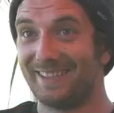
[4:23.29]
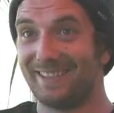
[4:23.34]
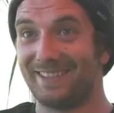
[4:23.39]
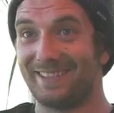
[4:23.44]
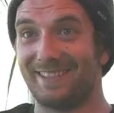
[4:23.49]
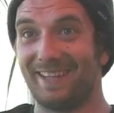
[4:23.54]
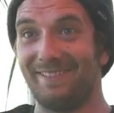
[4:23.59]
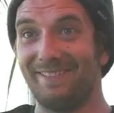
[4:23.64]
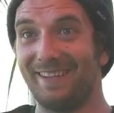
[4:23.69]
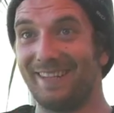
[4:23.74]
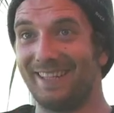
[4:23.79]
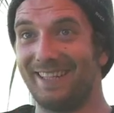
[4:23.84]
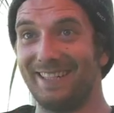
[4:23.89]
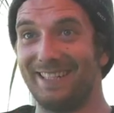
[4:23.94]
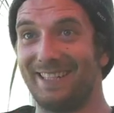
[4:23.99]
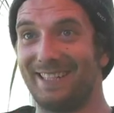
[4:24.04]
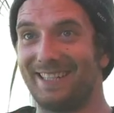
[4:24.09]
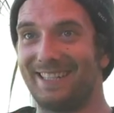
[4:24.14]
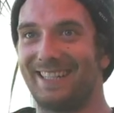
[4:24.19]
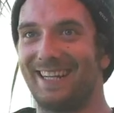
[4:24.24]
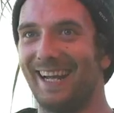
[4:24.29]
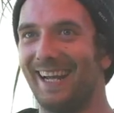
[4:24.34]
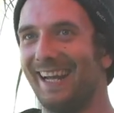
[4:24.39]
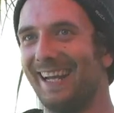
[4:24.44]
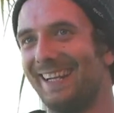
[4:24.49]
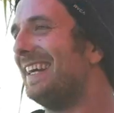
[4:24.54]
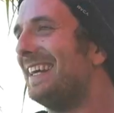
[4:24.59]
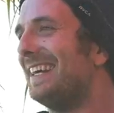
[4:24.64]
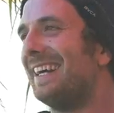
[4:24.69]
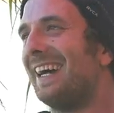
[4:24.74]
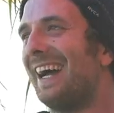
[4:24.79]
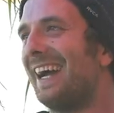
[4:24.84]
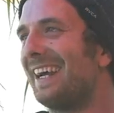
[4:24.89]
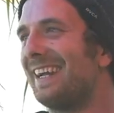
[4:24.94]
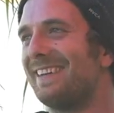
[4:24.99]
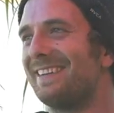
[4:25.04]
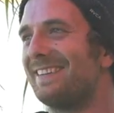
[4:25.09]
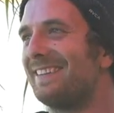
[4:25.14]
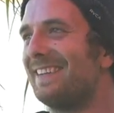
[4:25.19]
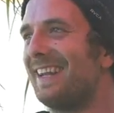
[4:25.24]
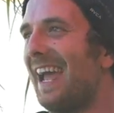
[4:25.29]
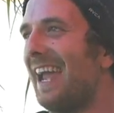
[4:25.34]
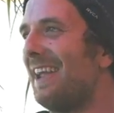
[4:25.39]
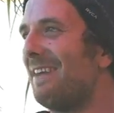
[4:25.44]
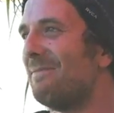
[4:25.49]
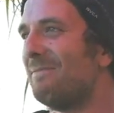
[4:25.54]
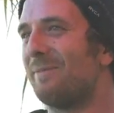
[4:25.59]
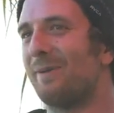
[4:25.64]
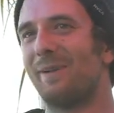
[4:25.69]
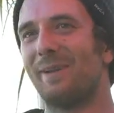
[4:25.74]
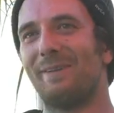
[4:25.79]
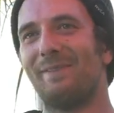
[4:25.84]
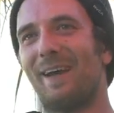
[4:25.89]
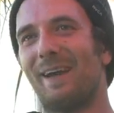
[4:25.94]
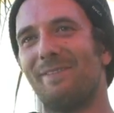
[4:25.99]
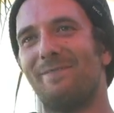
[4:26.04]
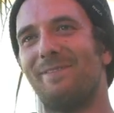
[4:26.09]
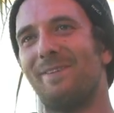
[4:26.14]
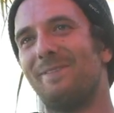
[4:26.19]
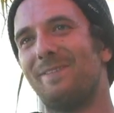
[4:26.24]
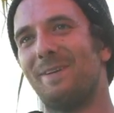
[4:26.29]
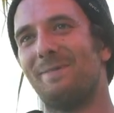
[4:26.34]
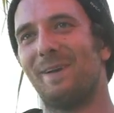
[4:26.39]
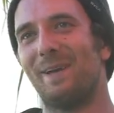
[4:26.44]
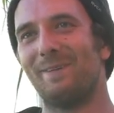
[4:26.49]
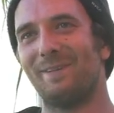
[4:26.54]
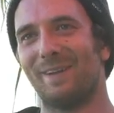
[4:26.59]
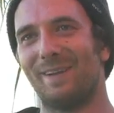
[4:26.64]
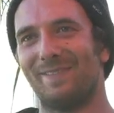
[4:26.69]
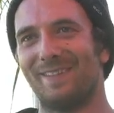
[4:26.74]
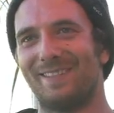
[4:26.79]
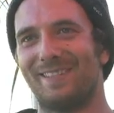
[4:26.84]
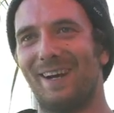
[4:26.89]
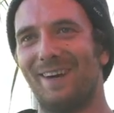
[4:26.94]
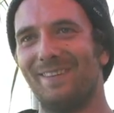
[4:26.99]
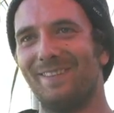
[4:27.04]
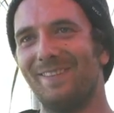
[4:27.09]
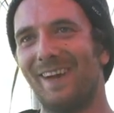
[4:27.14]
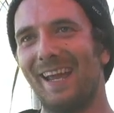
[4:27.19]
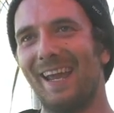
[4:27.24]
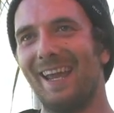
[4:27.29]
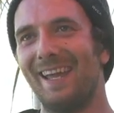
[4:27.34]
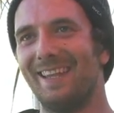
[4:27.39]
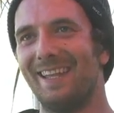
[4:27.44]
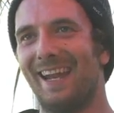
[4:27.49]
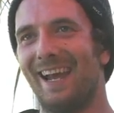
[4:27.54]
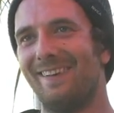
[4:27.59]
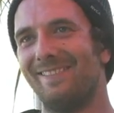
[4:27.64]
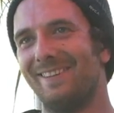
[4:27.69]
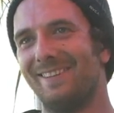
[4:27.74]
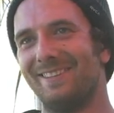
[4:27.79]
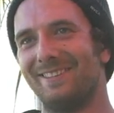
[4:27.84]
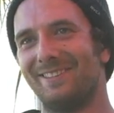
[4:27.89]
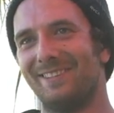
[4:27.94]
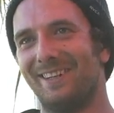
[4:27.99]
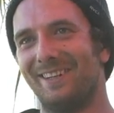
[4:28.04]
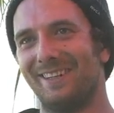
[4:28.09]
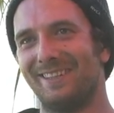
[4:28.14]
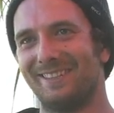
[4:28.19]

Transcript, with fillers: Something could just like, I could name probably about fifty people off the top of my head that have it as well.